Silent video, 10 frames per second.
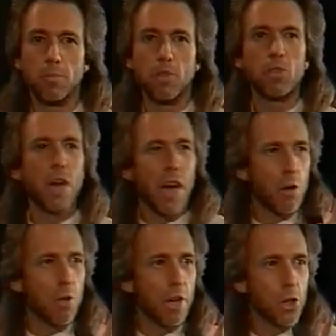This is
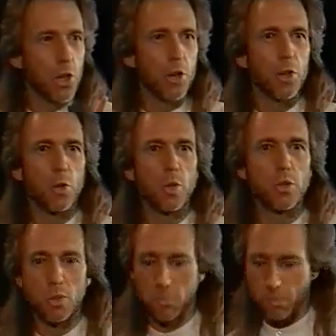how they shared their
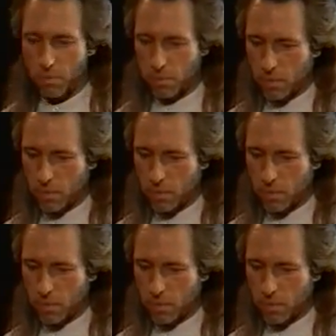wisdom.